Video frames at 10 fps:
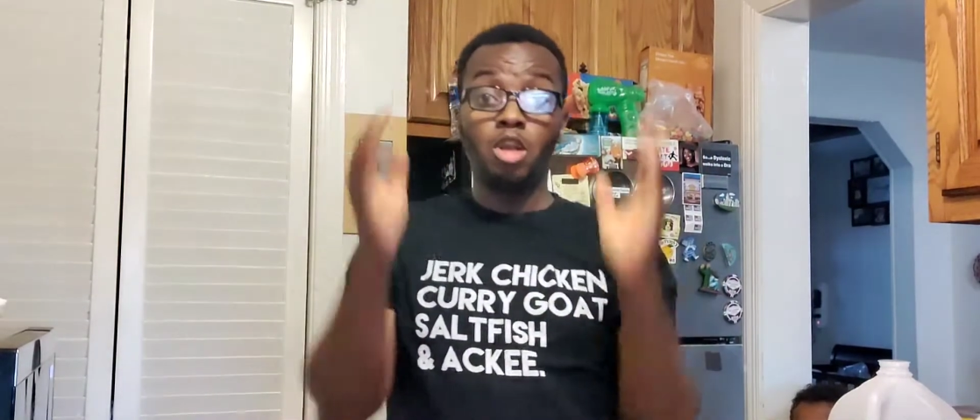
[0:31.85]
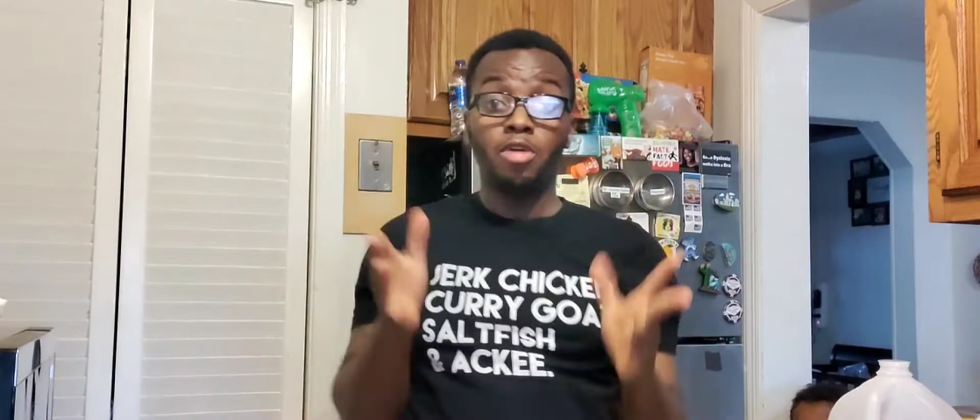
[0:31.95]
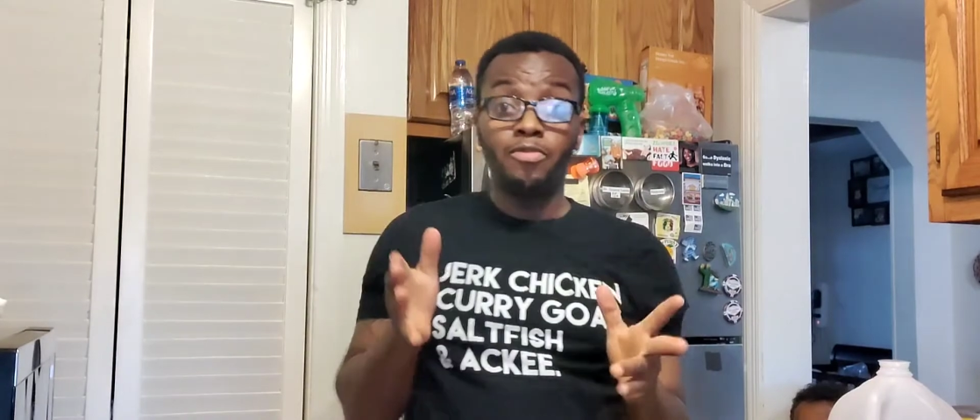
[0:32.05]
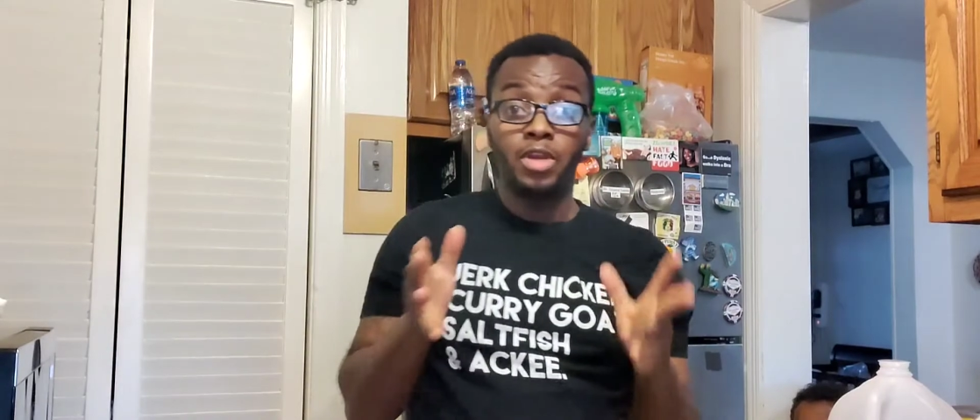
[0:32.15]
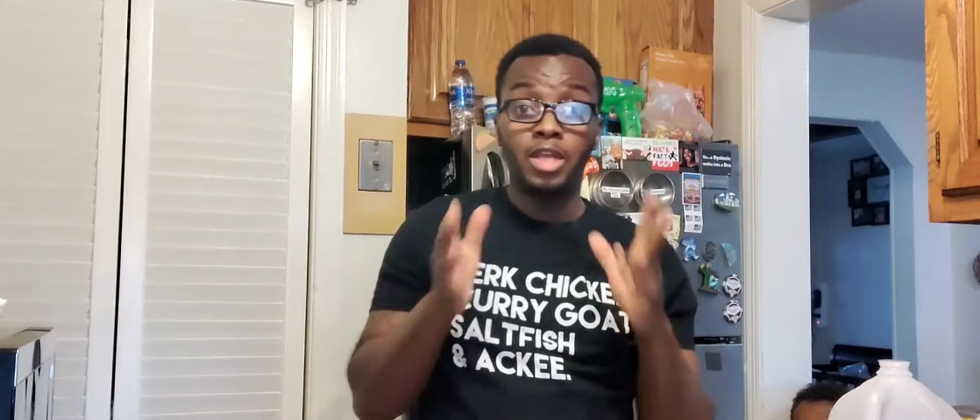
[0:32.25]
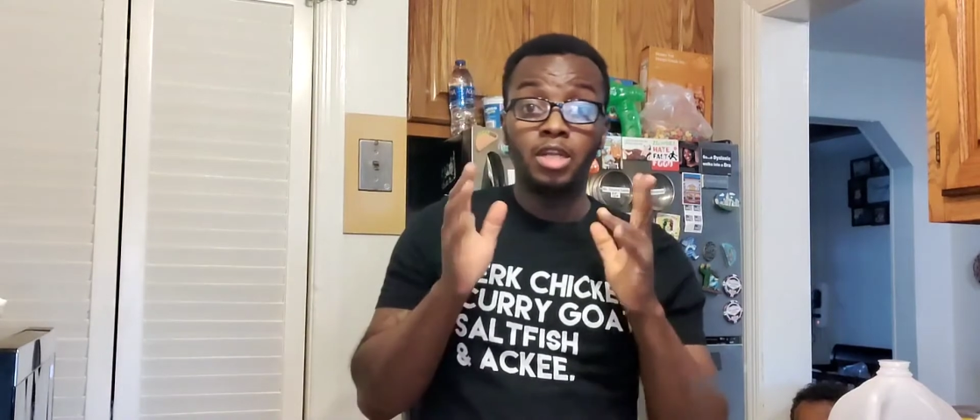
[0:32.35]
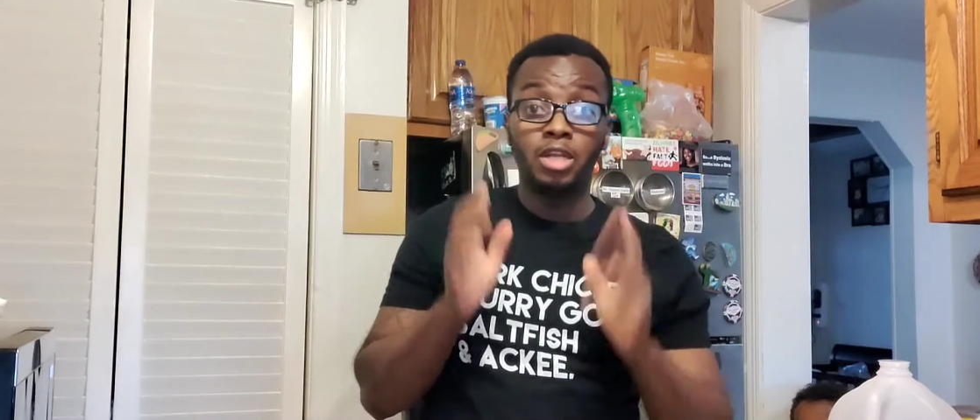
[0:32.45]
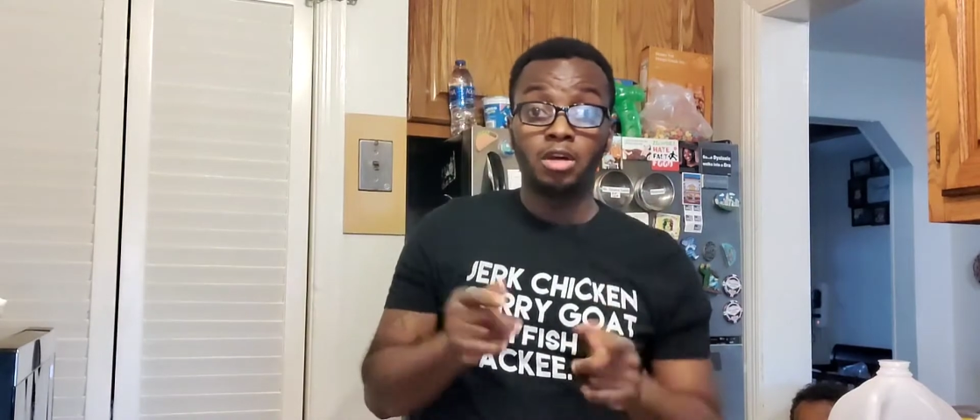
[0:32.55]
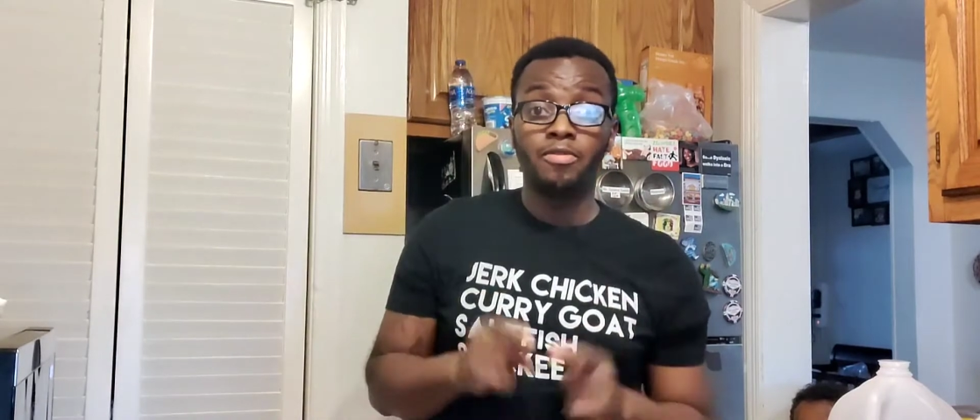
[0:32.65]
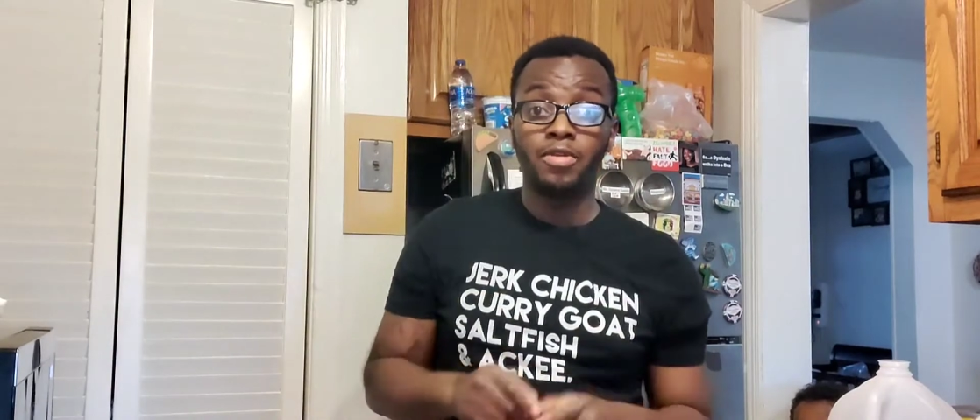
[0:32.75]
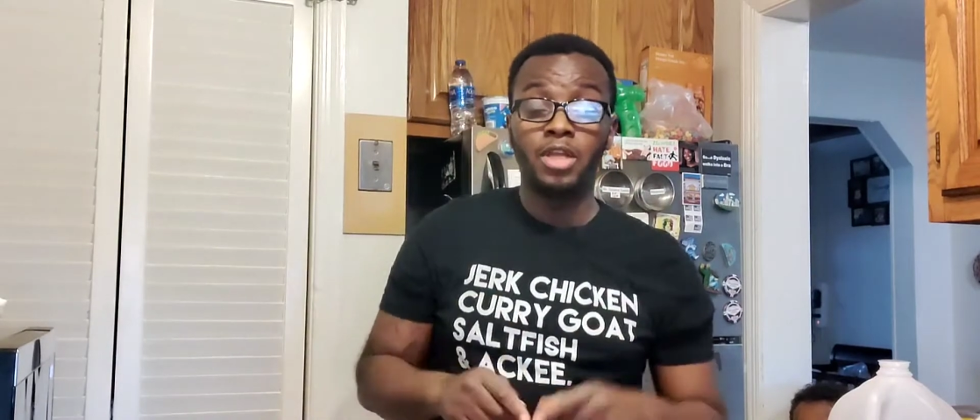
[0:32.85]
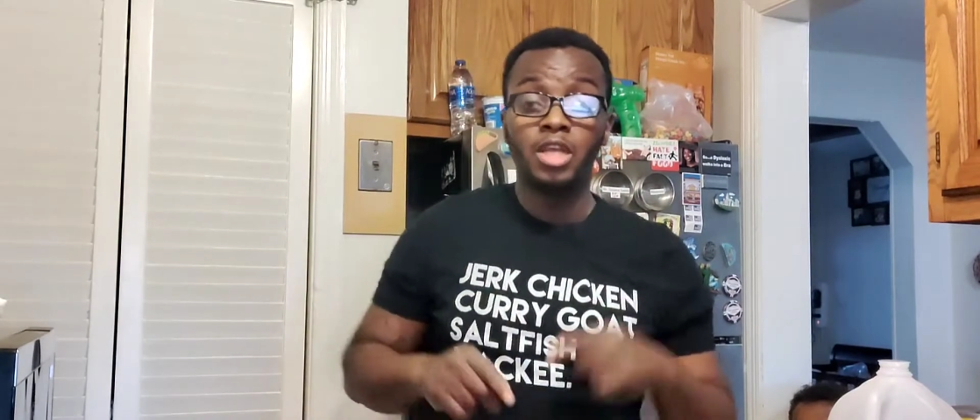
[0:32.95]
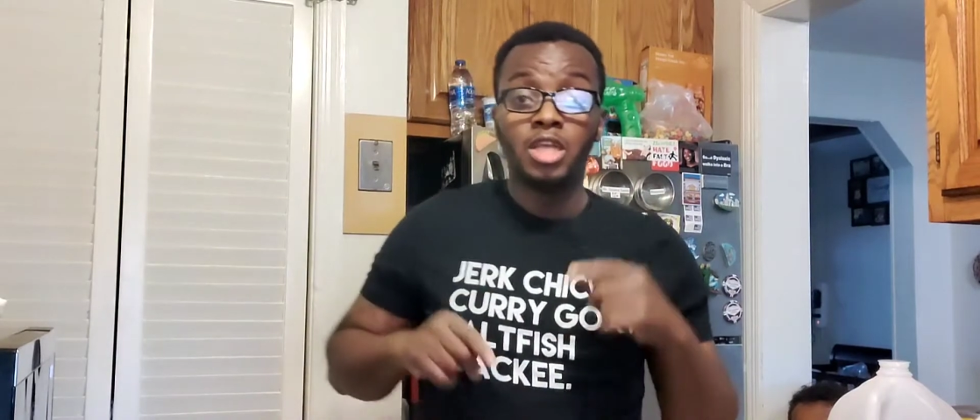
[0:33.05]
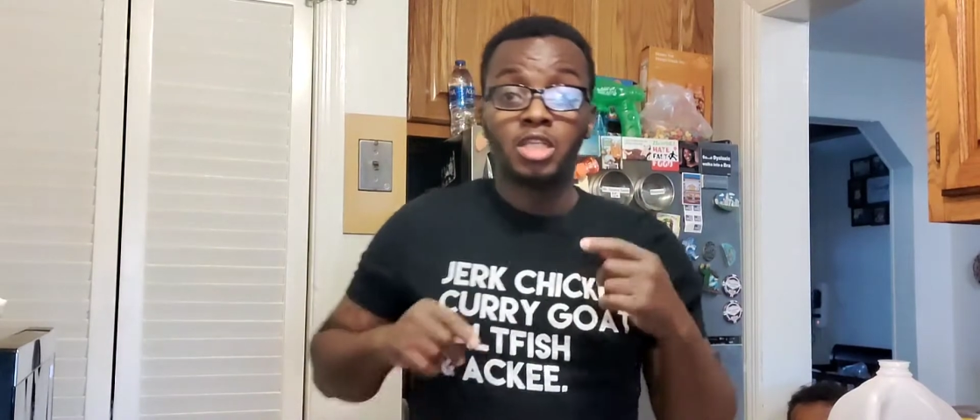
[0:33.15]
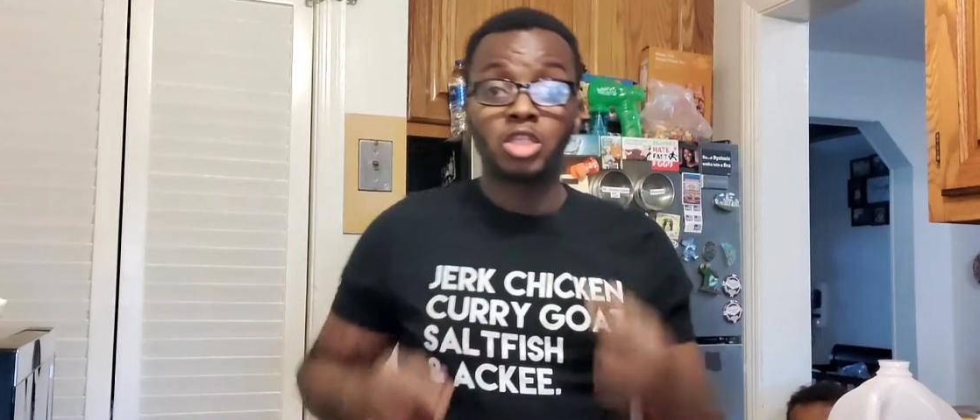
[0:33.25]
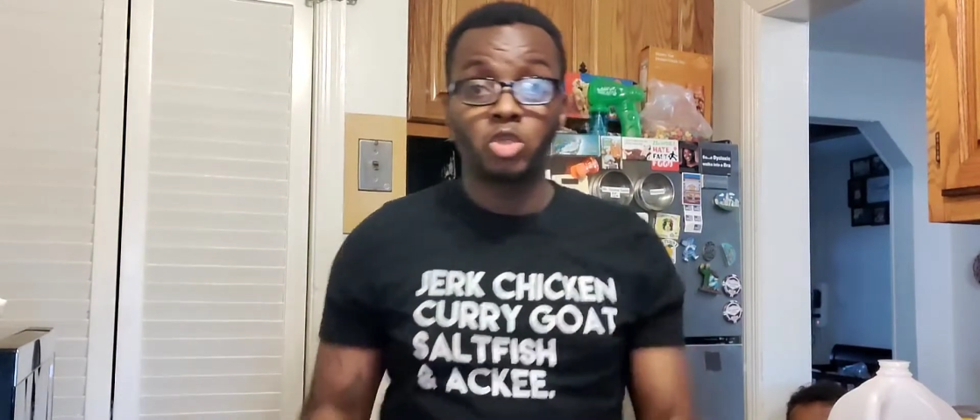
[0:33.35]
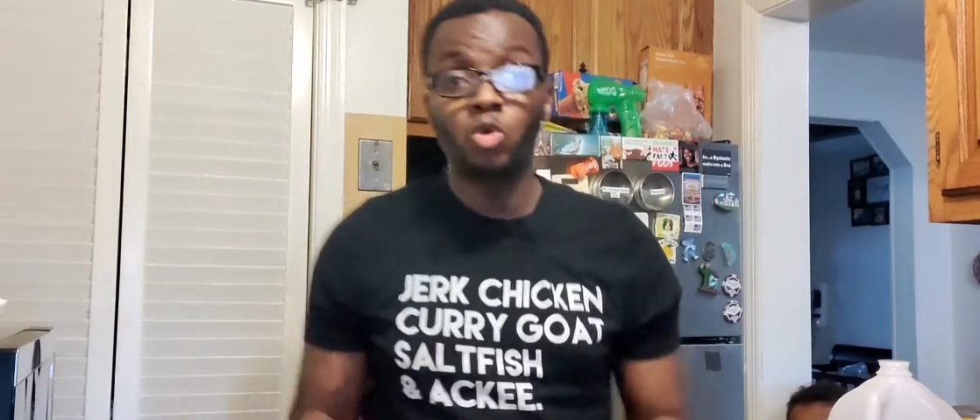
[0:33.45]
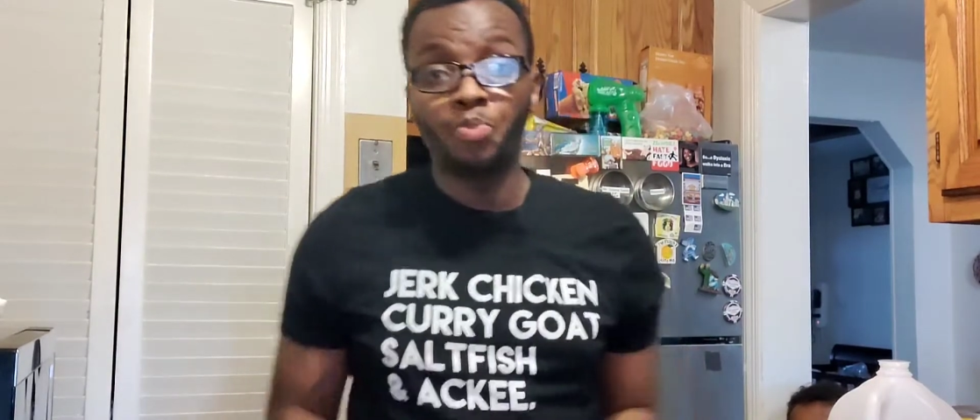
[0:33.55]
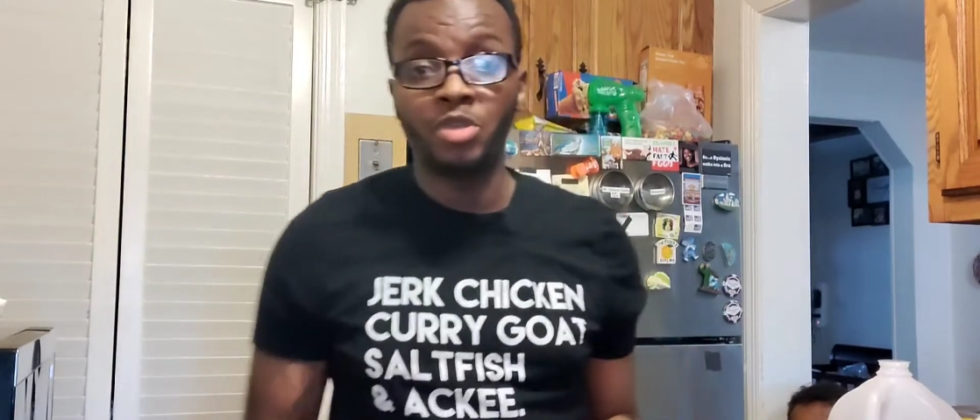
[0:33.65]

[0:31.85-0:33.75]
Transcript: lovely stew